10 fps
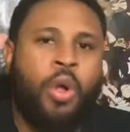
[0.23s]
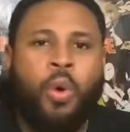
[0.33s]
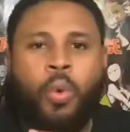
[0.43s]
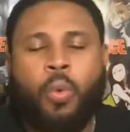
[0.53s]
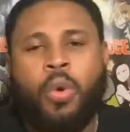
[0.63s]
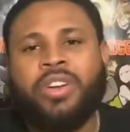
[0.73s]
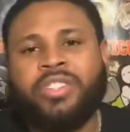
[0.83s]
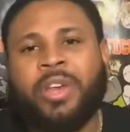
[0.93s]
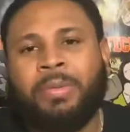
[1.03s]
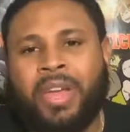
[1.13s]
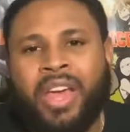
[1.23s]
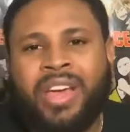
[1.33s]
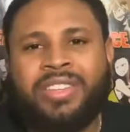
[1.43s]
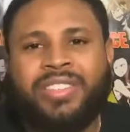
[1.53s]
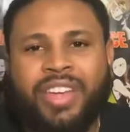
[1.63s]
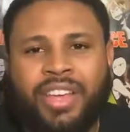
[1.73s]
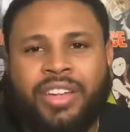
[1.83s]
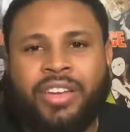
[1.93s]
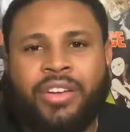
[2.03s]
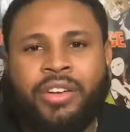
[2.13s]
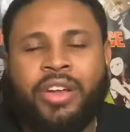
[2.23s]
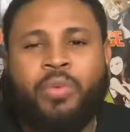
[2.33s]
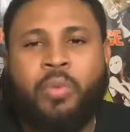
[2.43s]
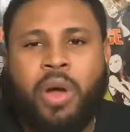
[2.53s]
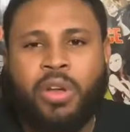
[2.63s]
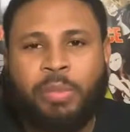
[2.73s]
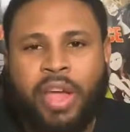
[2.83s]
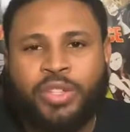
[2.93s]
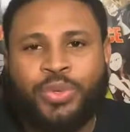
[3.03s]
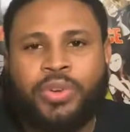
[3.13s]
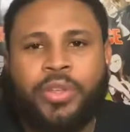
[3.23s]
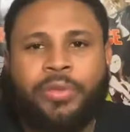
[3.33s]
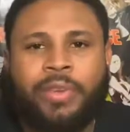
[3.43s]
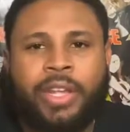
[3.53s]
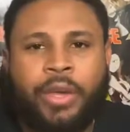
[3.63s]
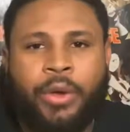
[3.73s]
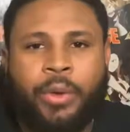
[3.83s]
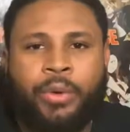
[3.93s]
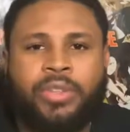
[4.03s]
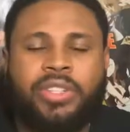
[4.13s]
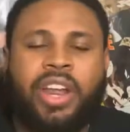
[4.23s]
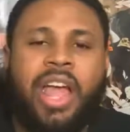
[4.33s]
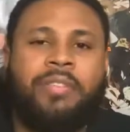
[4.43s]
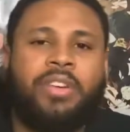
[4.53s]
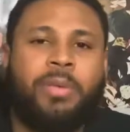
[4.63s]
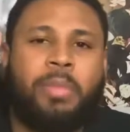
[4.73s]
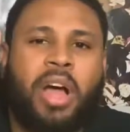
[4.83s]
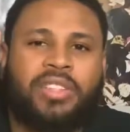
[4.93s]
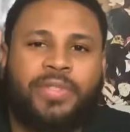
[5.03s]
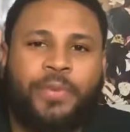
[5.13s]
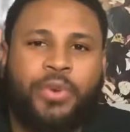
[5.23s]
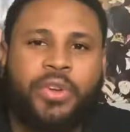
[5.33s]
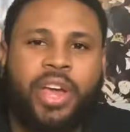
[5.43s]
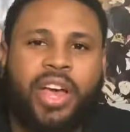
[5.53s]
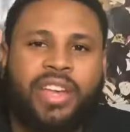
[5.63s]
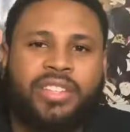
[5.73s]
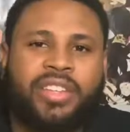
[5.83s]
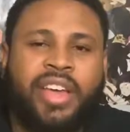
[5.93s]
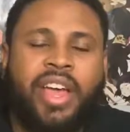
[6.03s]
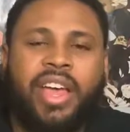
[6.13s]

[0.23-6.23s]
What is up, guys? Nate here, and welcome back to another video. Today I have an unboxing for you guys.